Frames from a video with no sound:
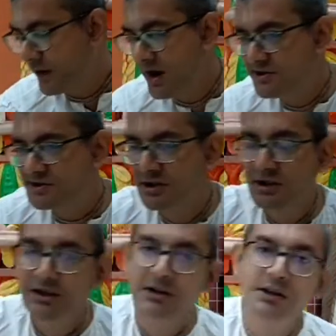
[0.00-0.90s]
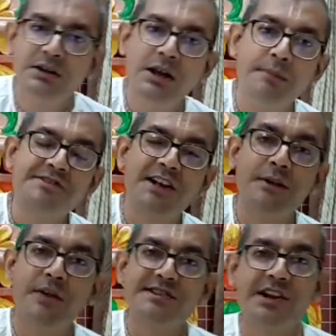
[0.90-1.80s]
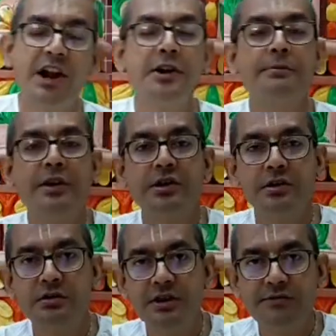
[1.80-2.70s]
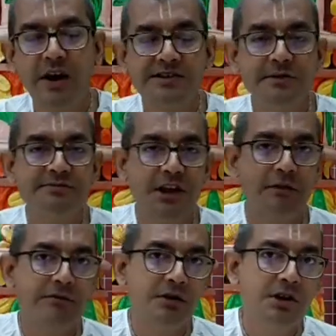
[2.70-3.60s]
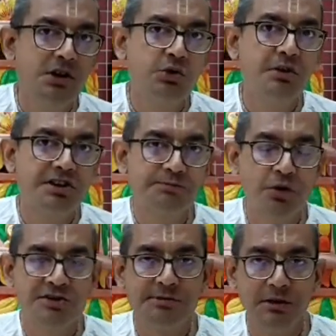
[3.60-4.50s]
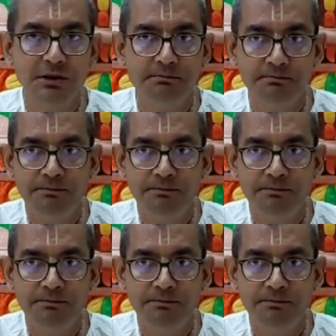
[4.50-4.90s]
finds himself as an elder brother. He finds himself to be responsible